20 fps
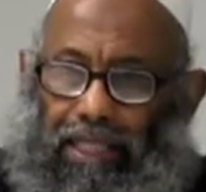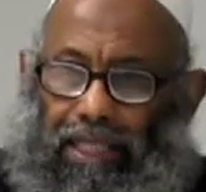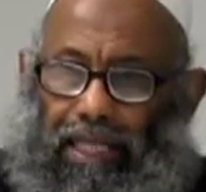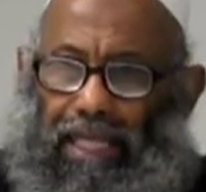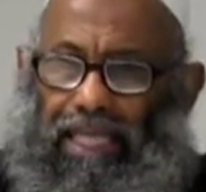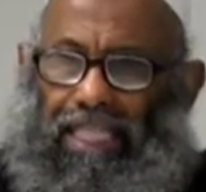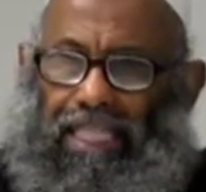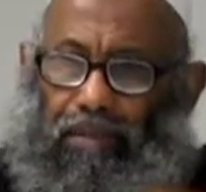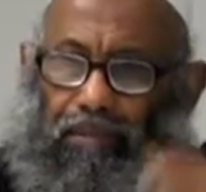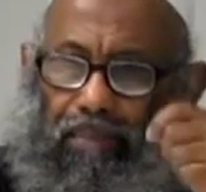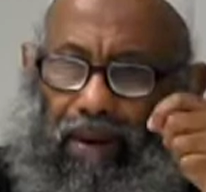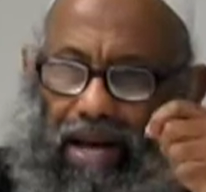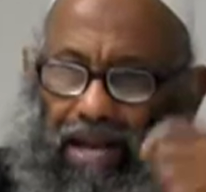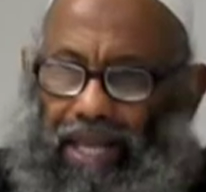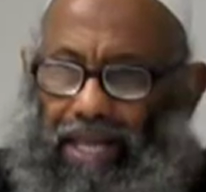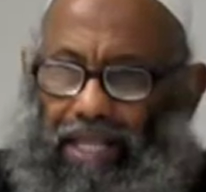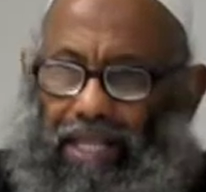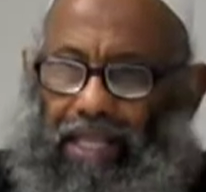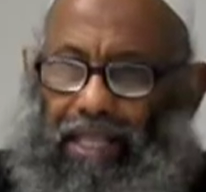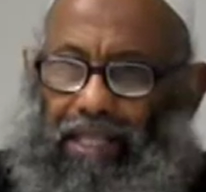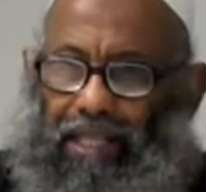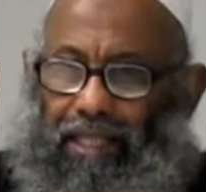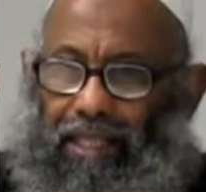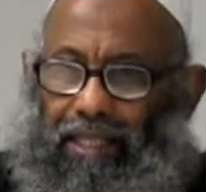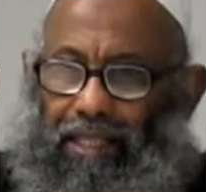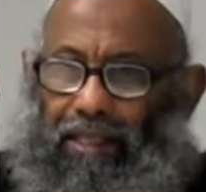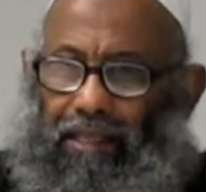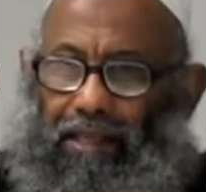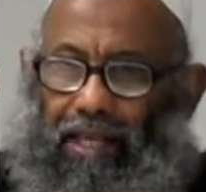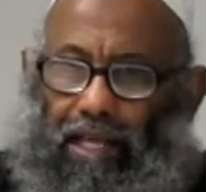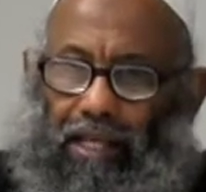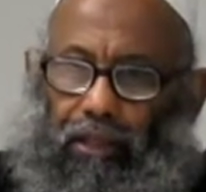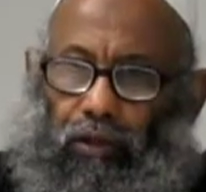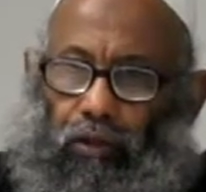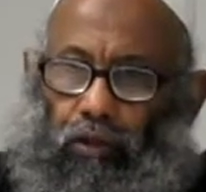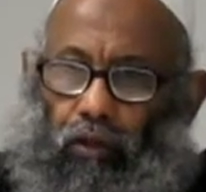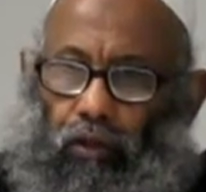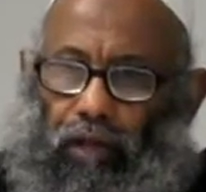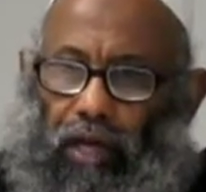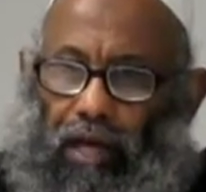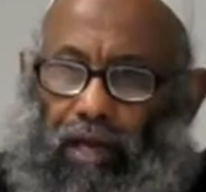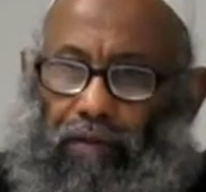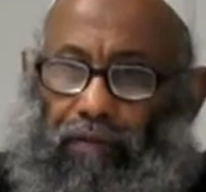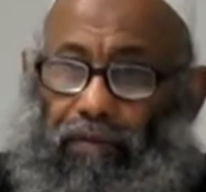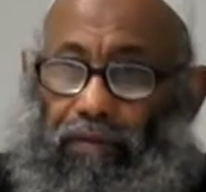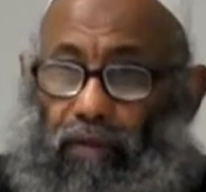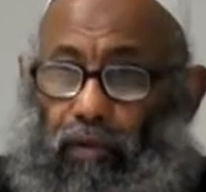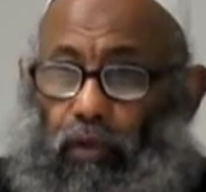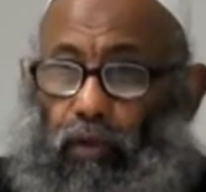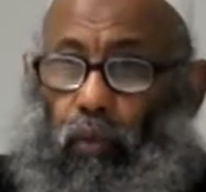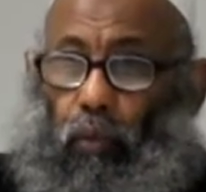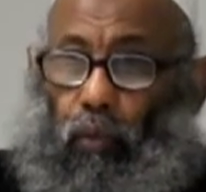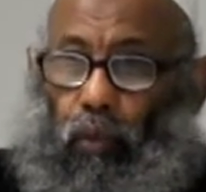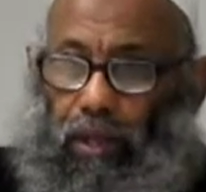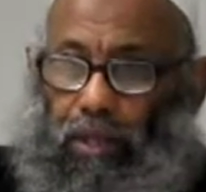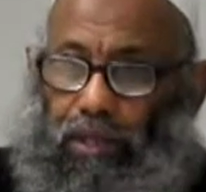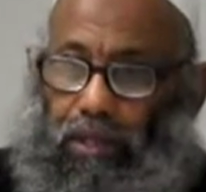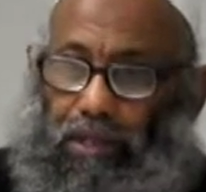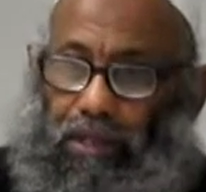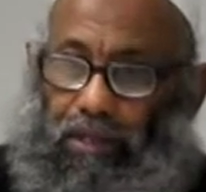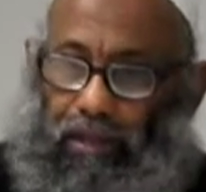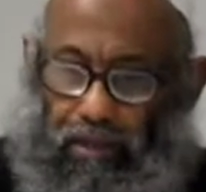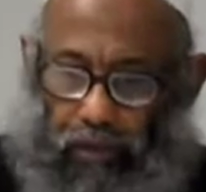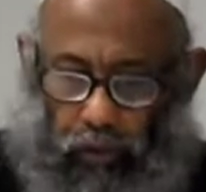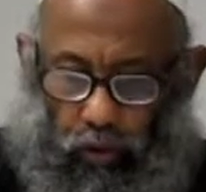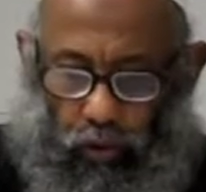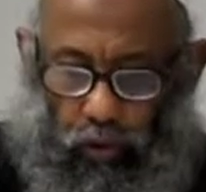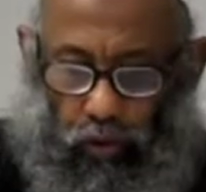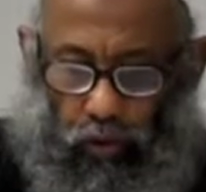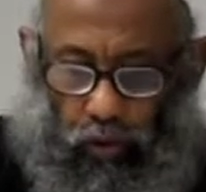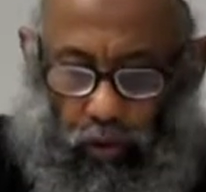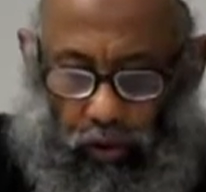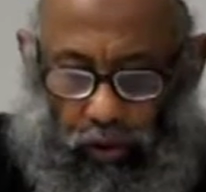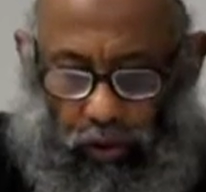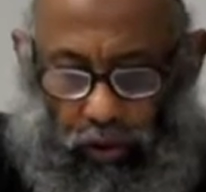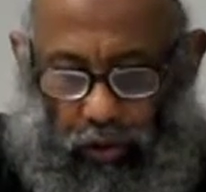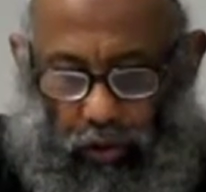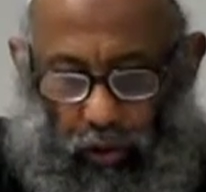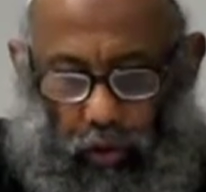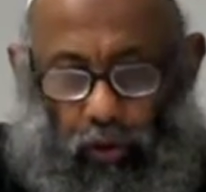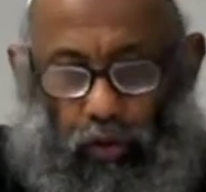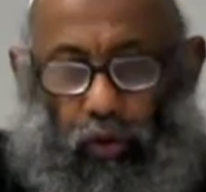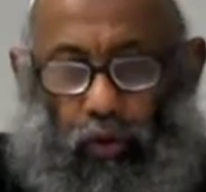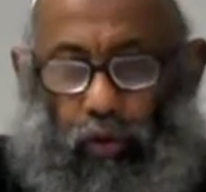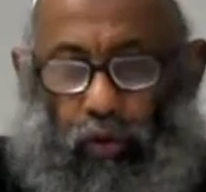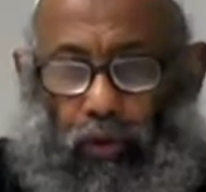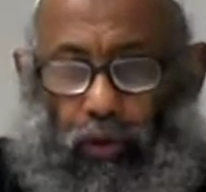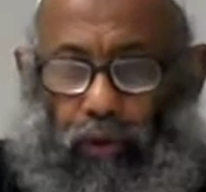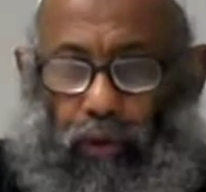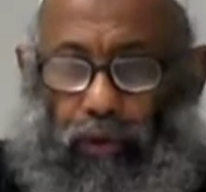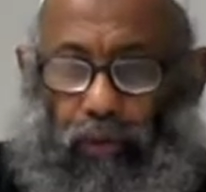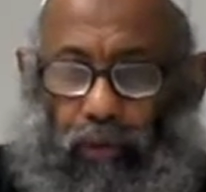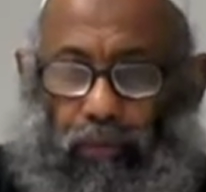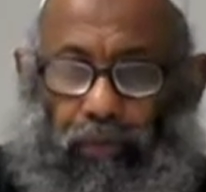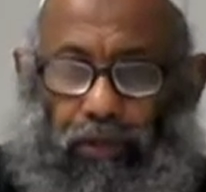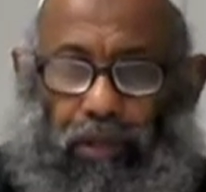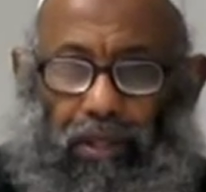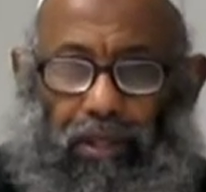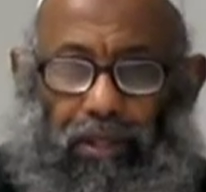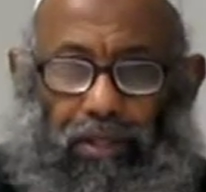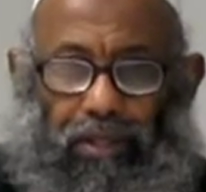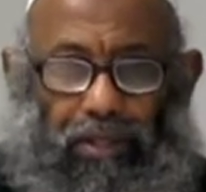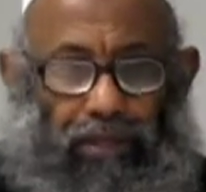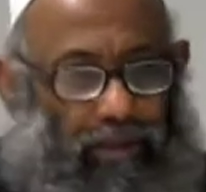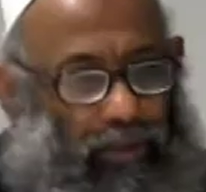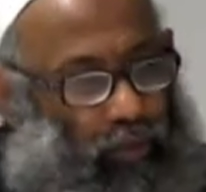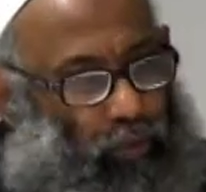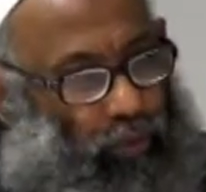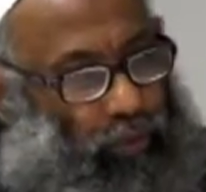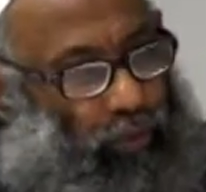it's binding, that you don't have, once you exhausted all the options to